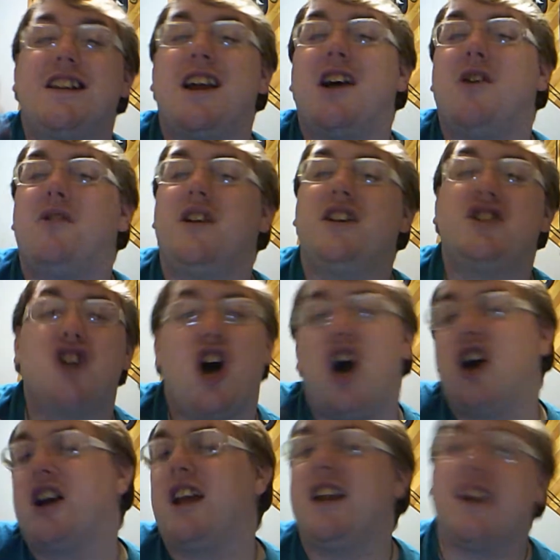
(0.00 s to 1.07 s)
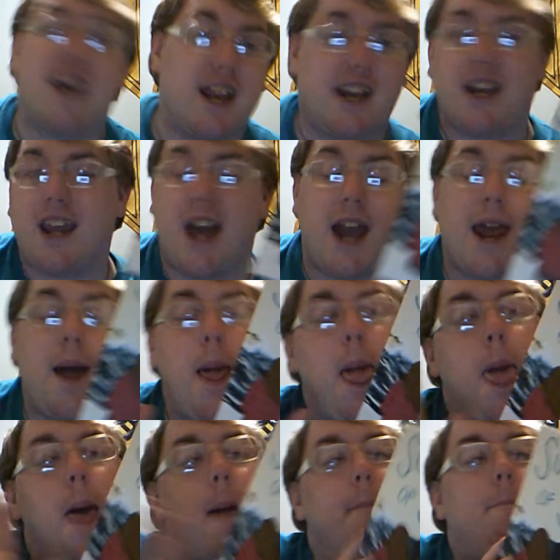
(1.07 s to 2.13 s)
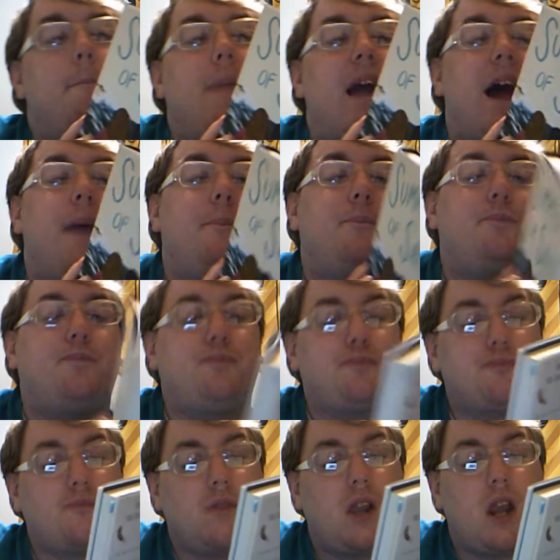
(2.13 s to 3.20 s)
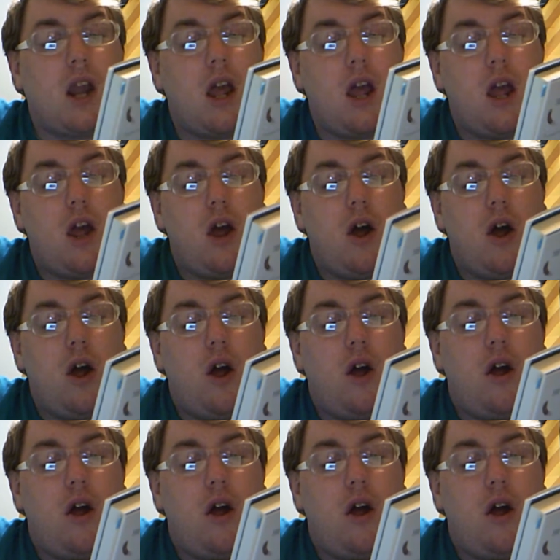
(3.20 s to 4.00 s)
live show so everyone can just sit down and talk and yada yada. But yeah.